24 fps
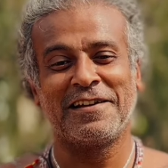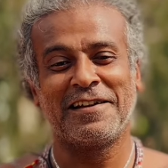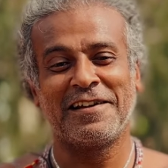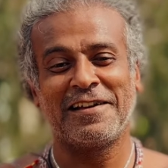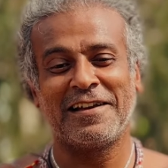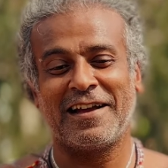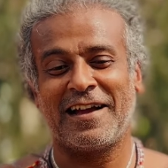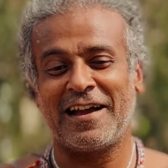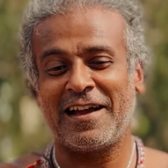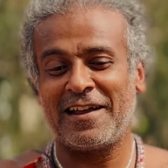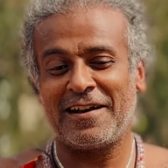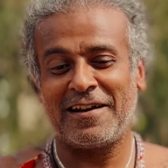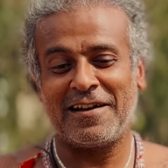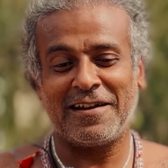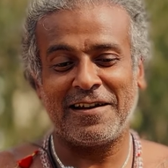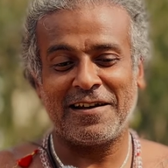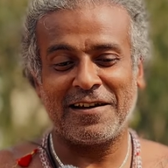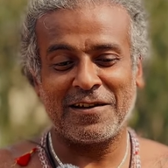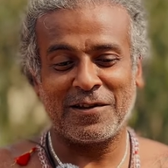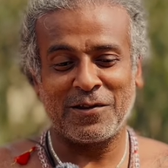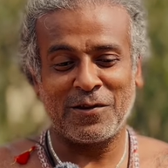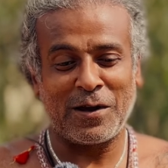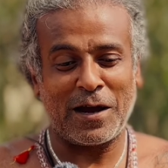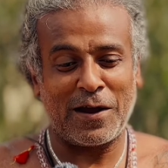And
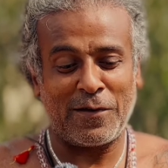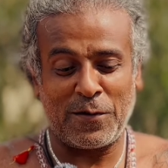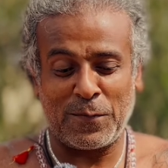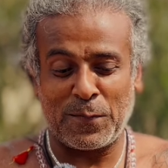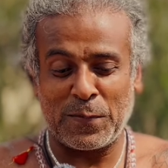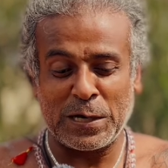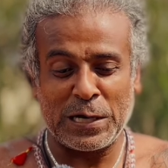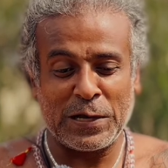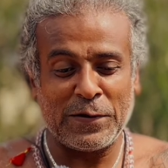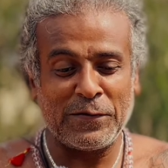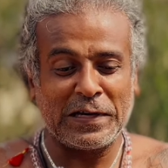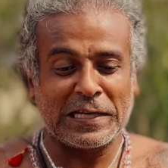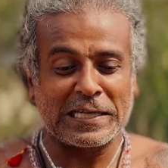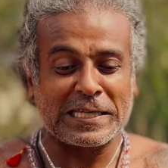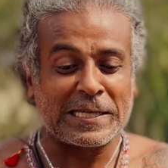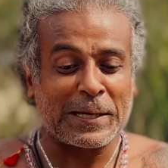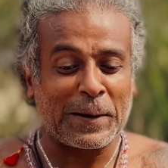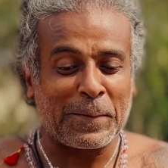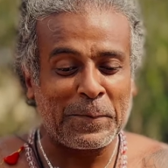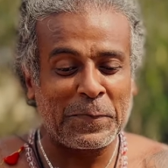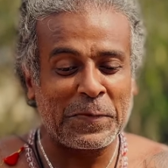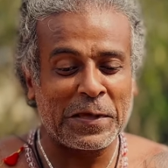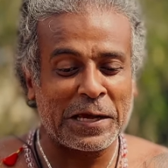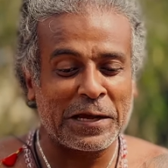you have to believe in
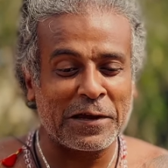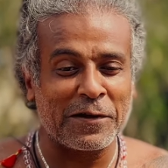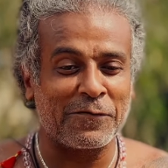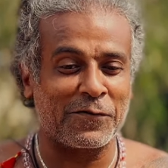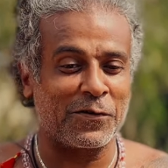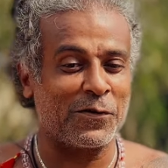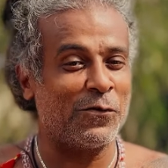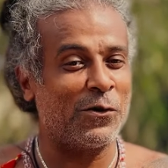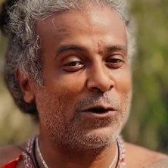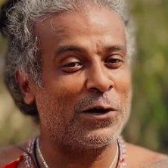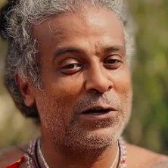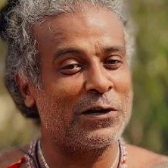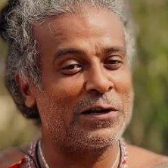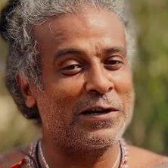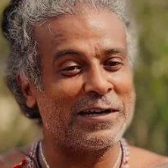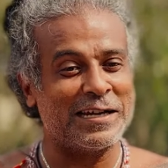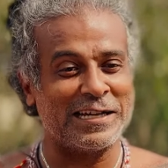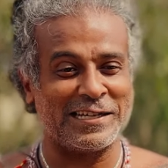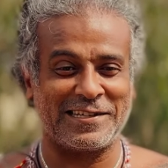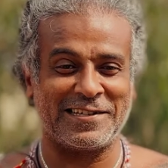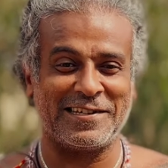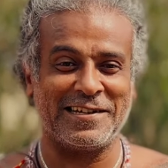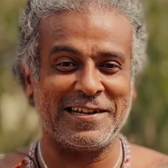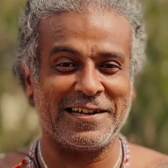something if you want
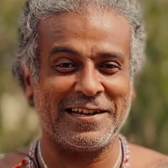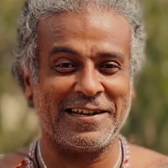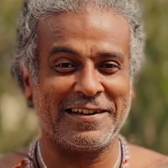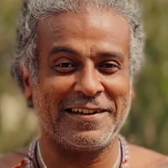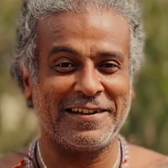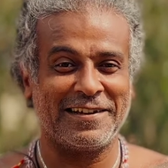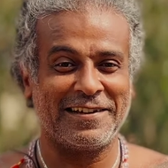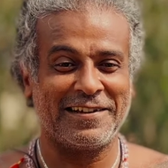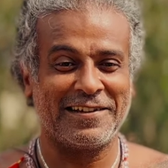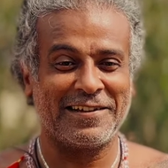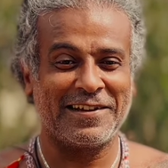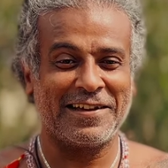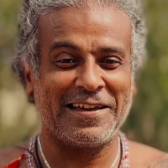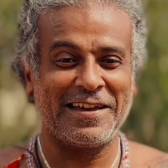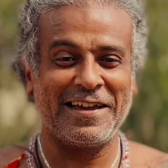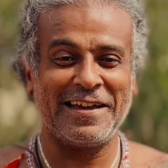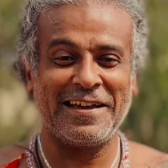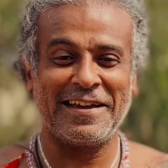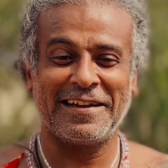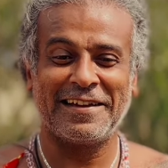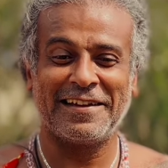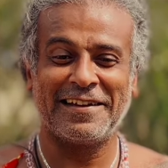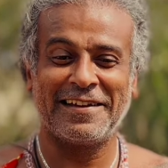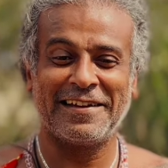destiny, okay?
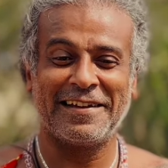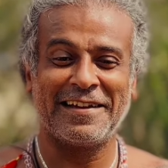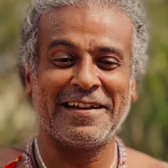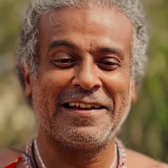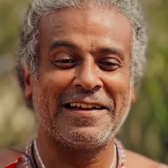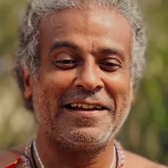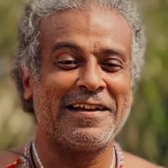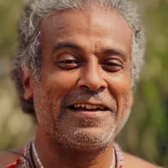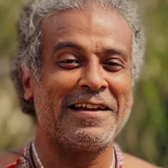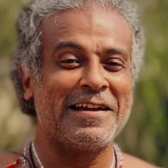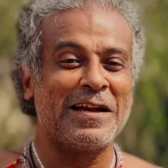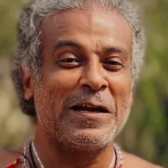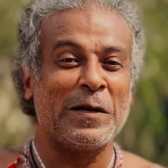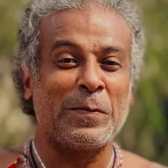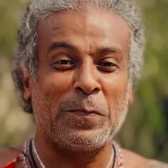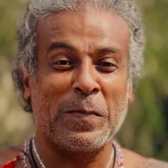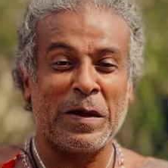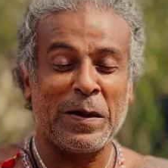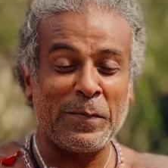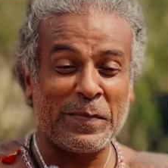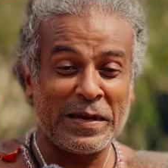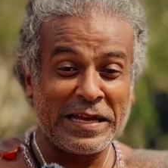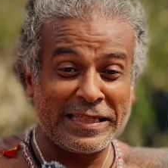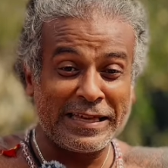It
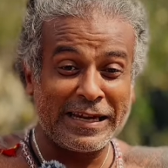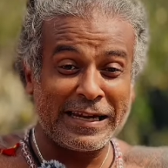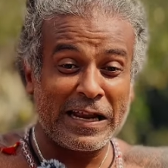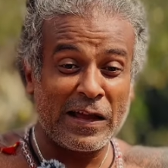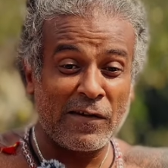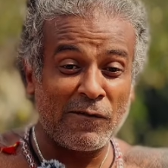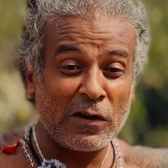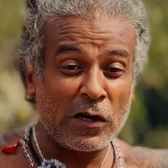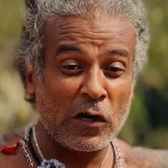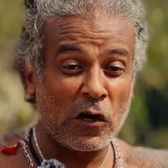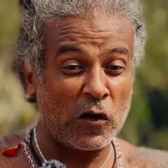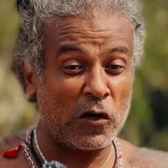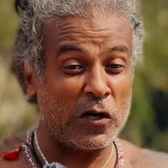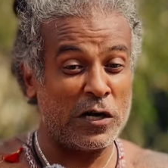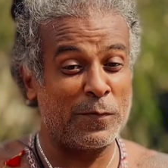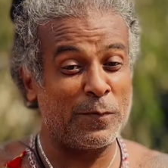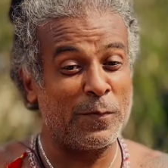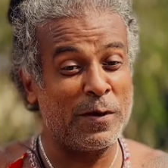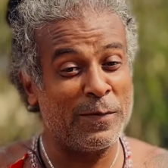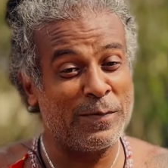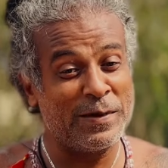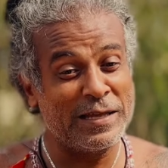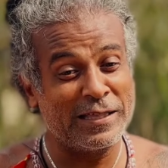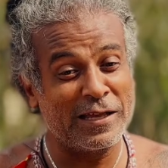may be the devil or it
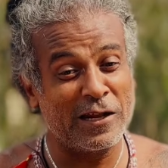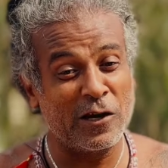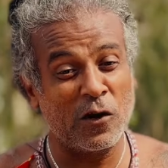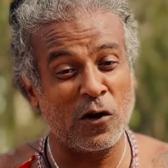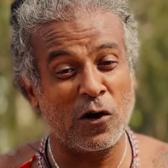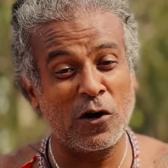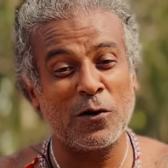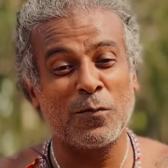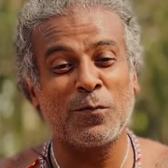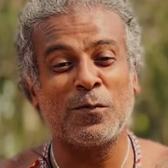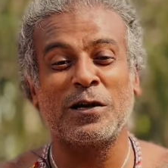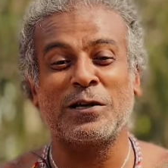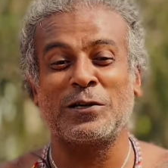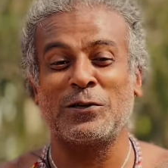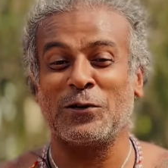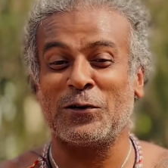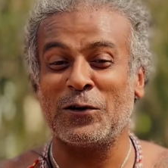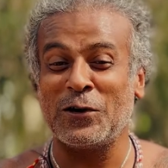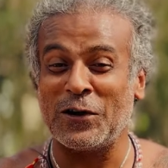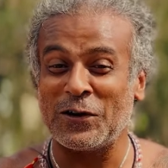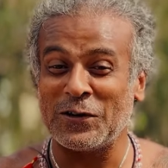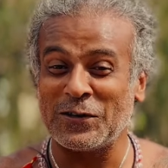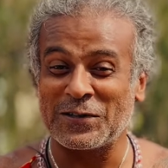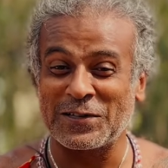may be the Lord, but you
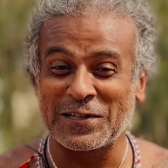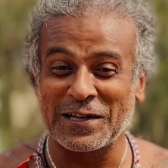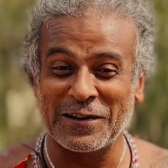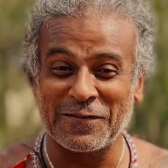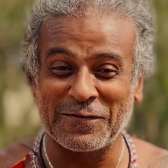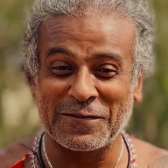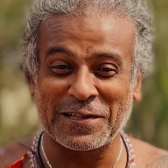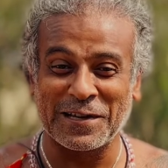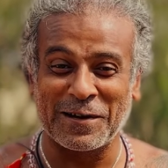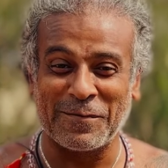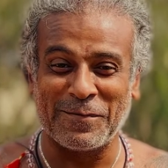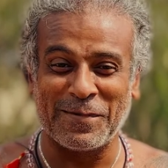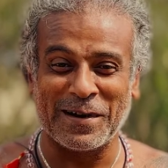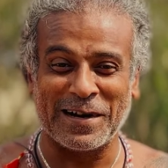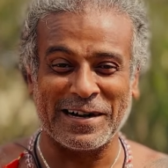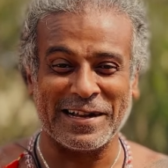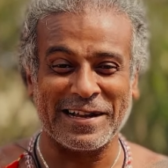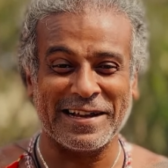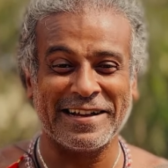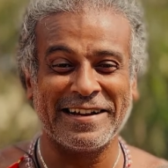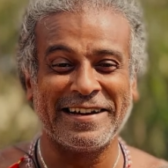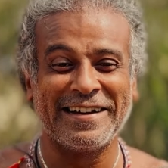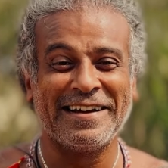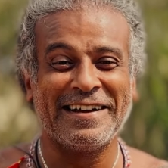got to serve
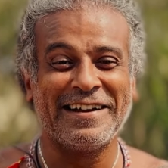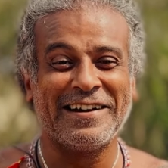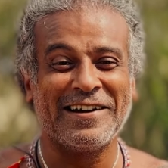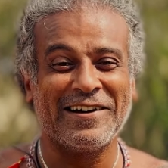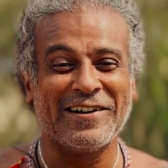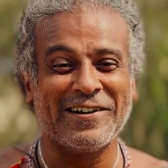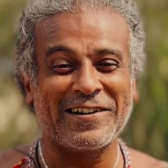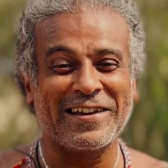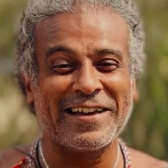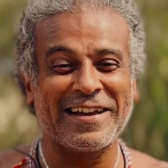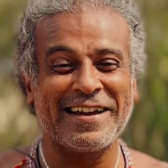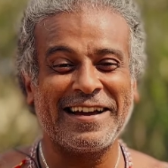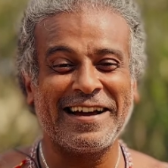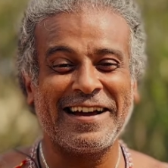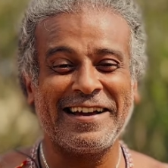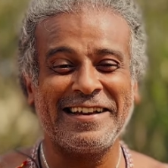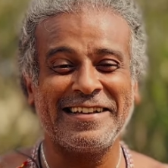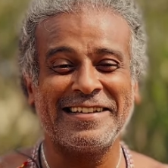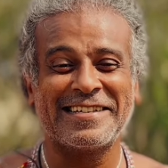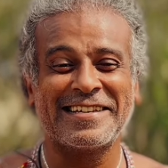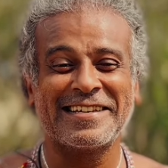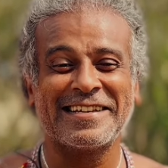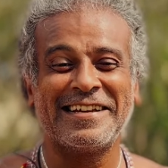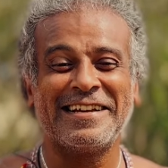somebody. Okay
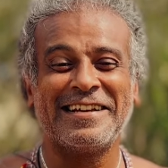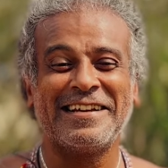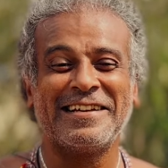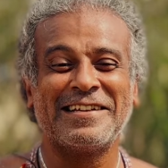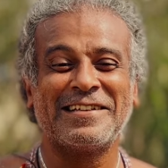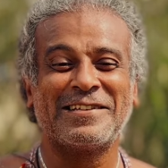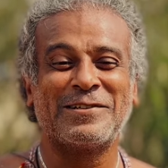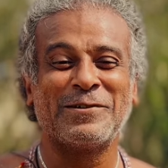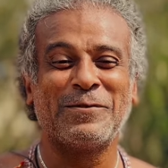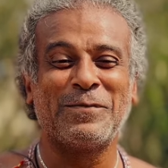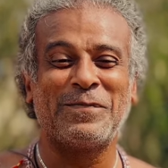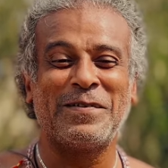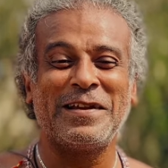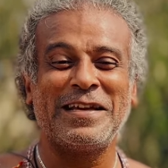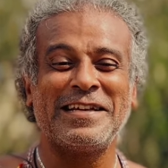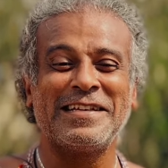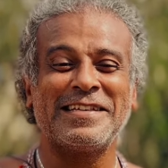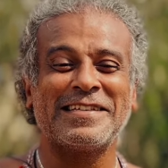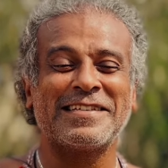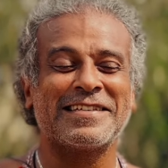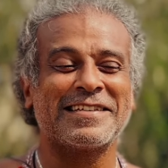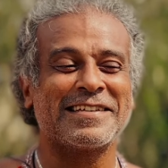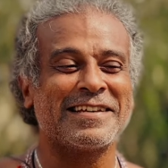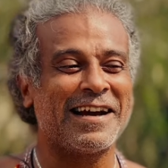guys, so
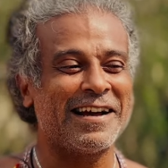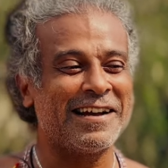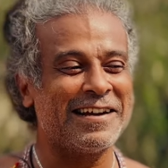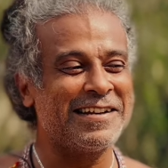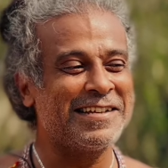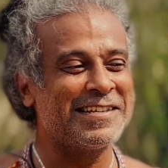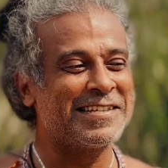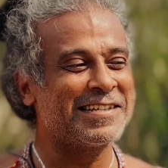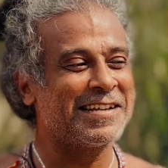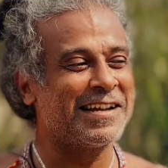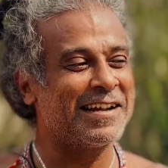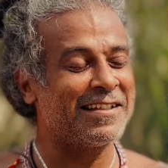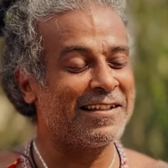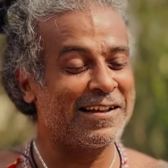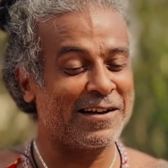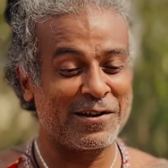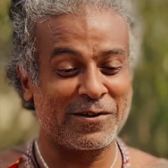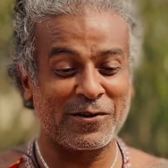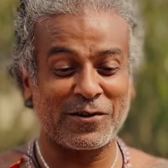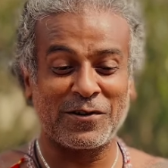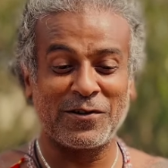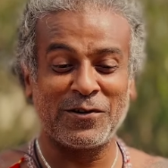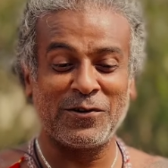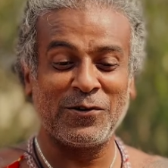please understand that
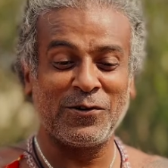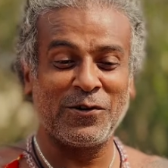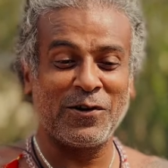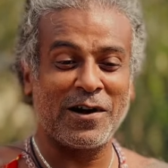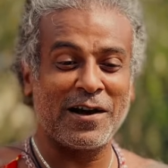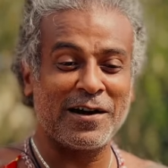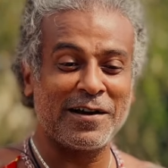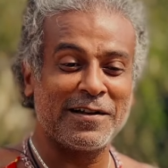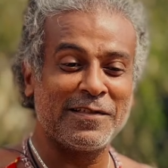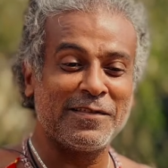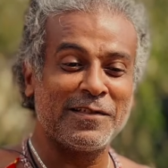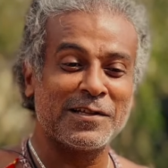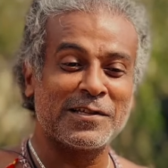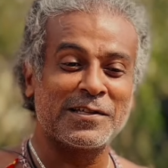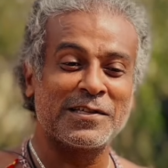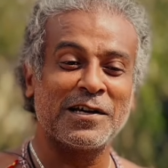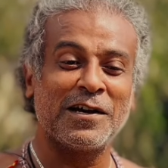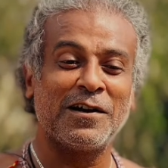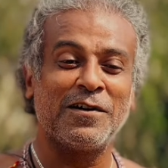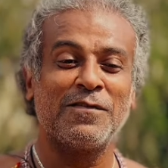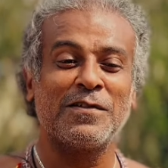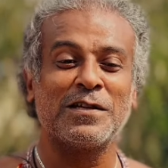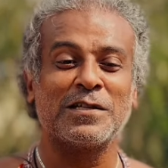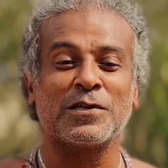you are in the
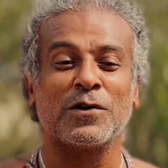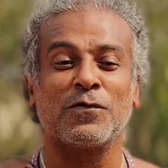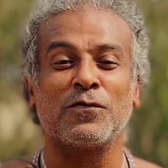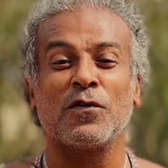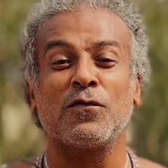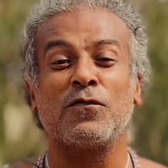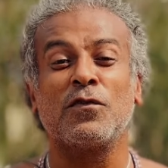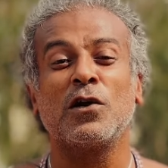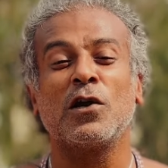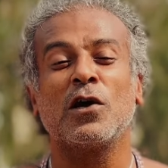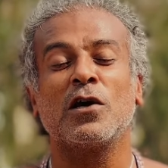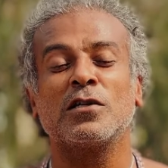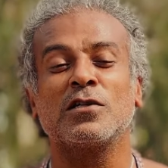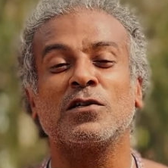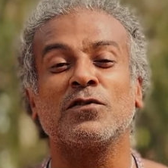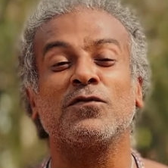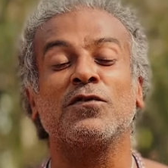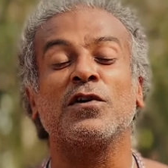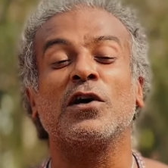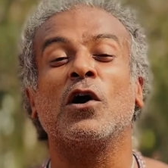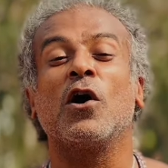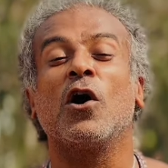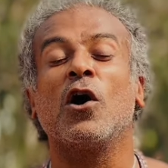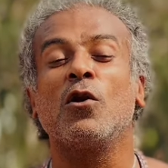service of a
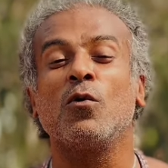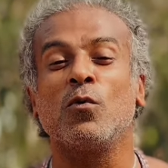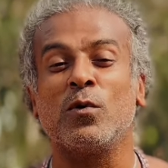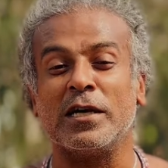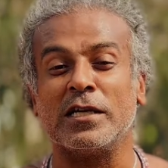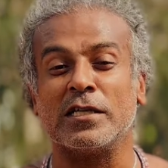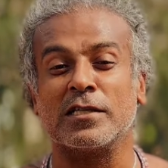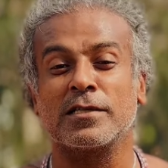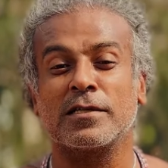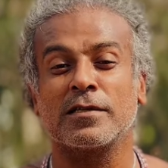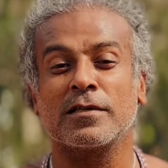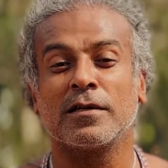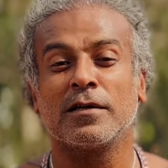philosophy always.